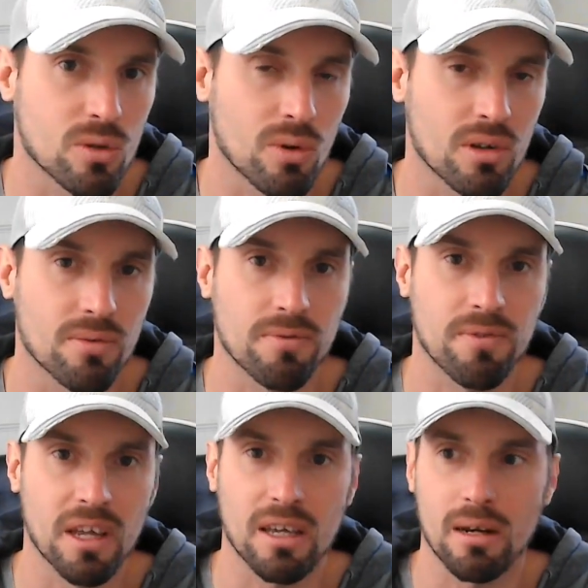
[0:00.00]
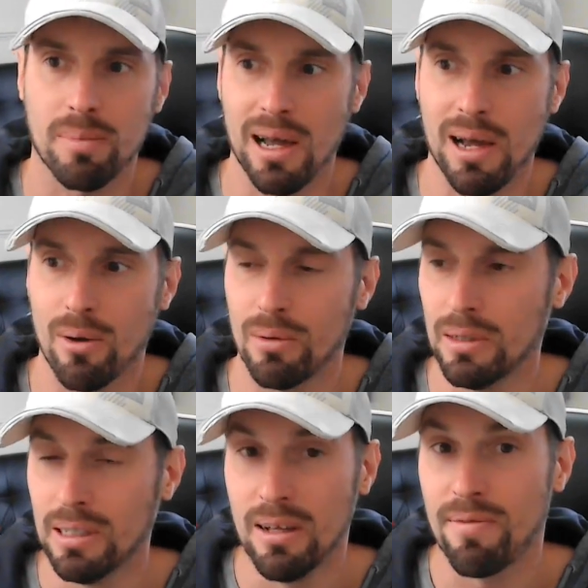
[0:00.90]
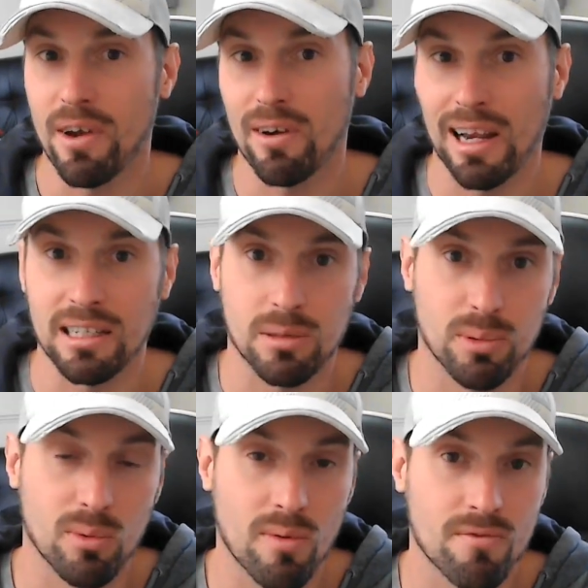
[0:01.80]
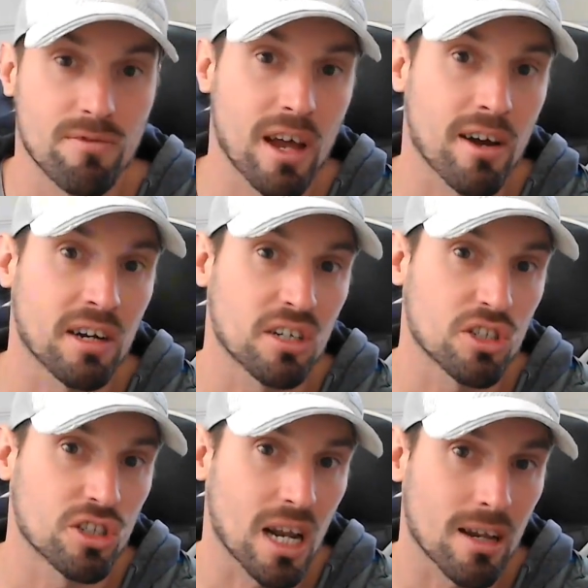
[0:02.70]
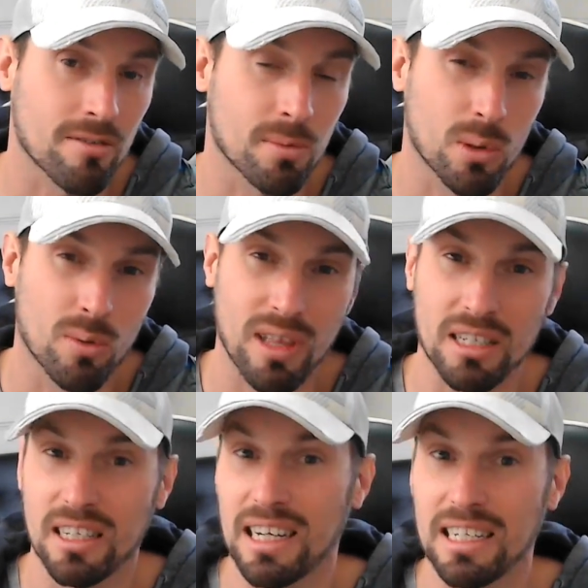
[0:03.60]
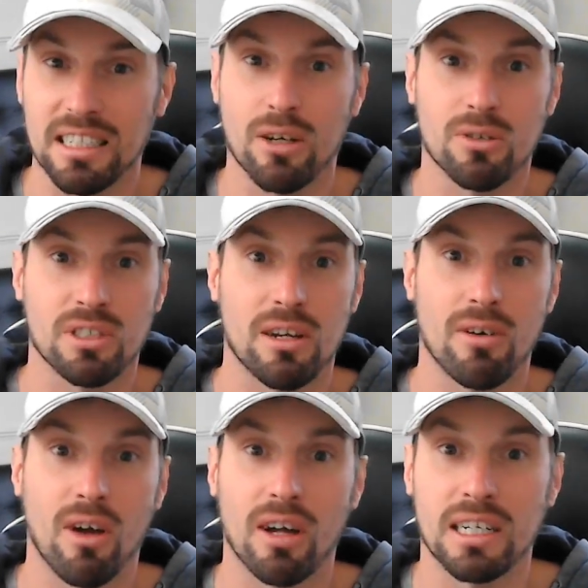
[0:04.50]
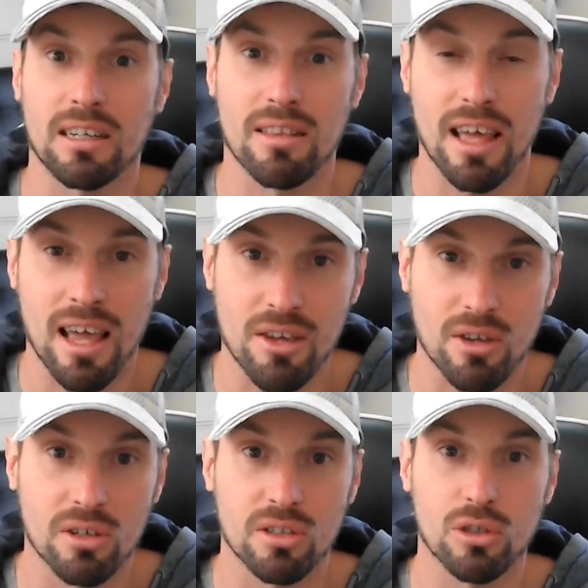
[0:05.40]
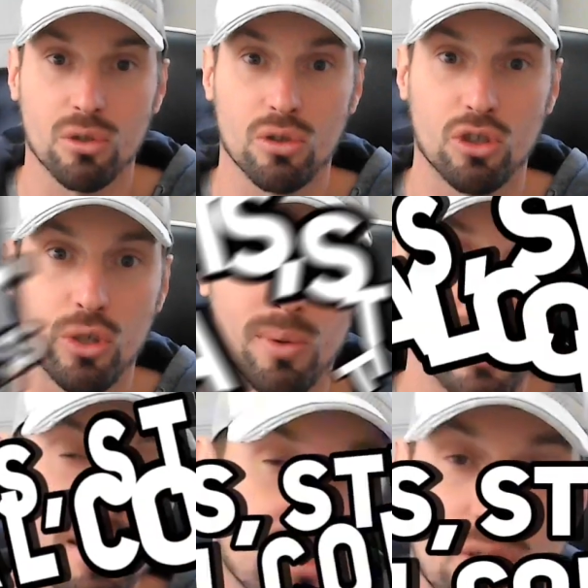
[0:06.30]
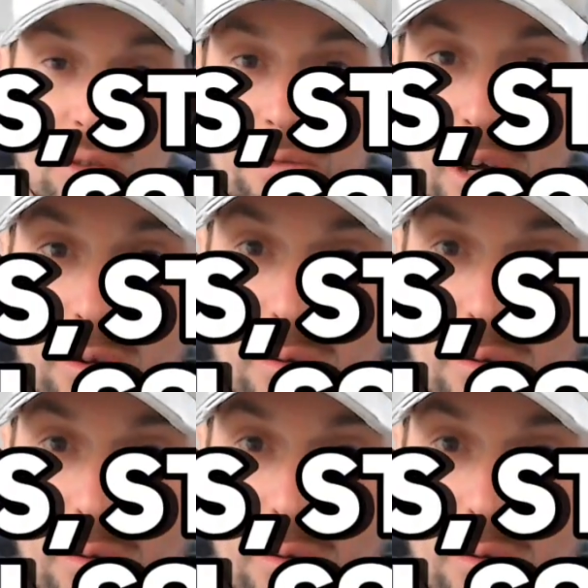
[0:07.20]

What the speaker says: or what you're thinking about. Very relatable, very shareable. That's an easy content idea there. You can do duets, a viral